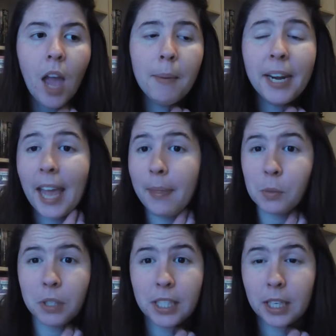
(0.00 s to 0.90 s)
And again,
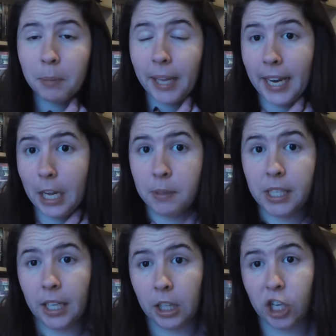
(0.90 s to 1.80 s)
this one didn't complete any
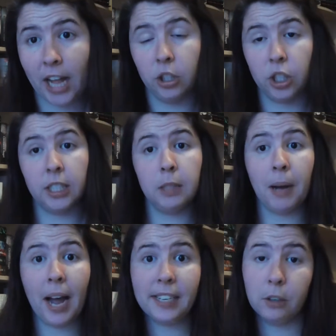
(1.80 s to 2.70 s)
particular challenges,
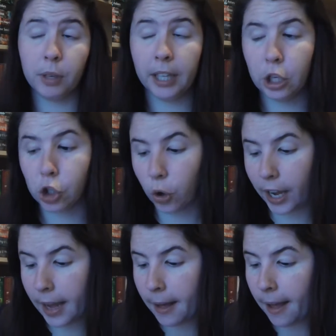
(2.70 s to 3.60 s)
but I did really
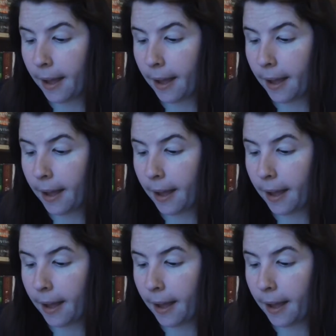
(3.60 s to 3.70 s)
enjoy.